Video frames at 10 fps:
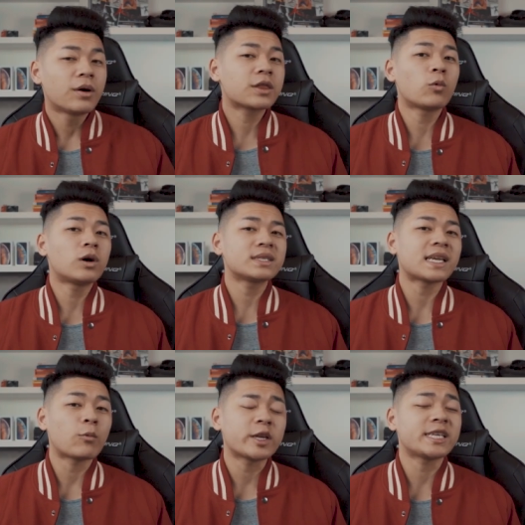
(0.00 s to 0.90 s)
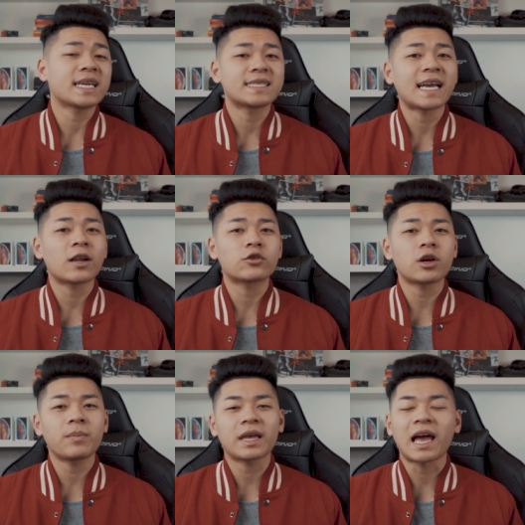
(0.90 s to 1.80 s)
But the ones that Richie and Tan are
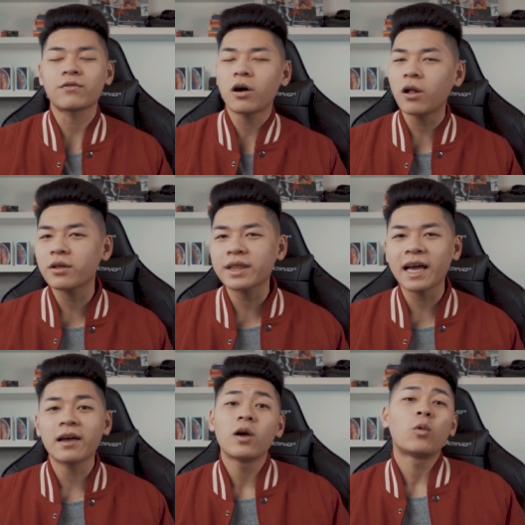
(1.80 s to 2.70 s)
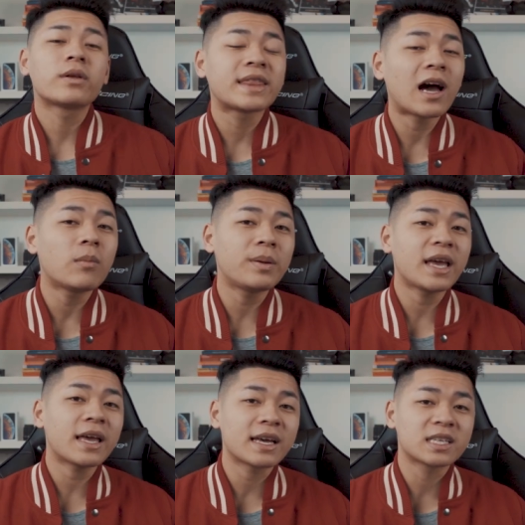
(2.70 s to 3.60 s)
dropping have all of that without being